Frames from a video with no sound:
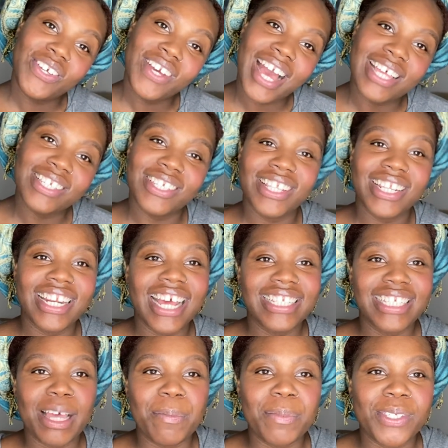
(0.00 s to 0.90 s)
guys on the
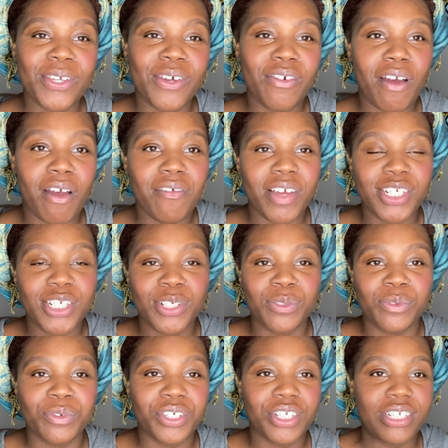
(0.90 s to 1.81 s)
next episode of
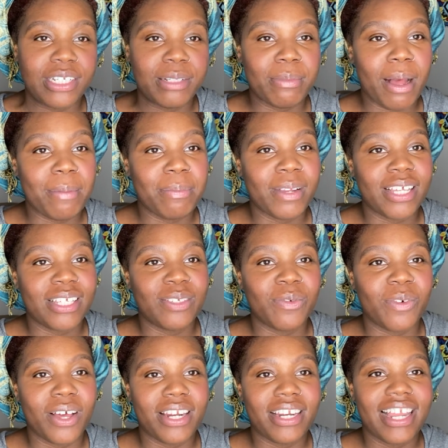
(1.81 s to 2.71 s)
Adventures with Risha Timon
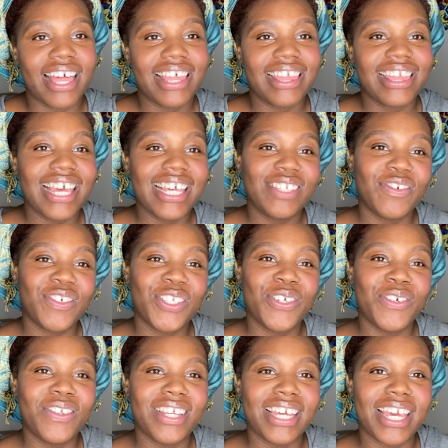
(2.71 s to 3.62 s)
+1. Thanks for
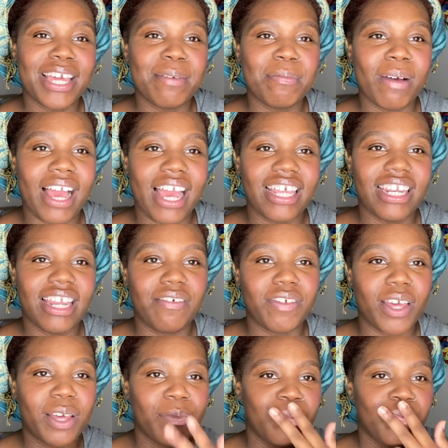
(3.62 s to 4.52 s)
tuning in. Bye. Love you.